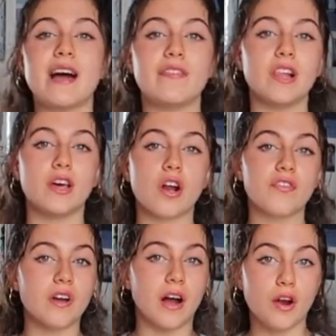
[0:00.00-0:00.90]
have a lot
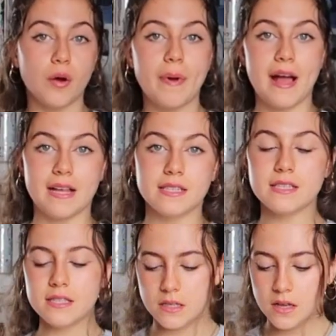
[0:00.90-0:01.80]
of cargo
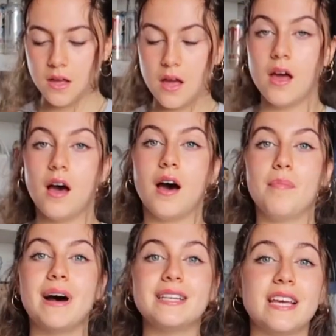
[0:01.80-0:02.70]
pants,
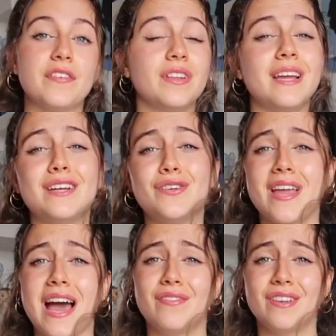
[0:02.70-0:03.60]
but definitely I don't
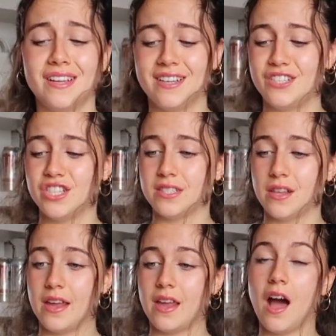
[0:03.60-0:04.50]
have the, just
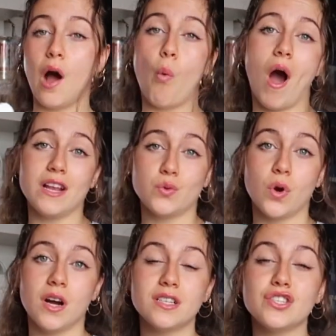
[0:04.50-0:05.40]
like a white
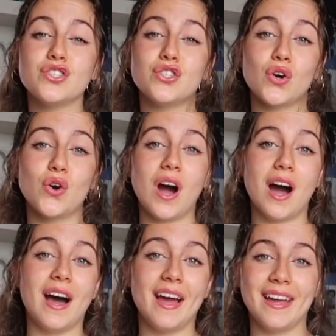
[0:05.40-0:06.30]
one, so
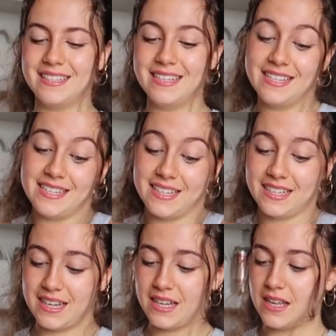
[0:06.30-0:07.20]
I need
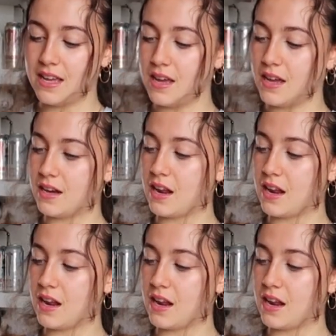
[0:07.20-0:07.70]
it. And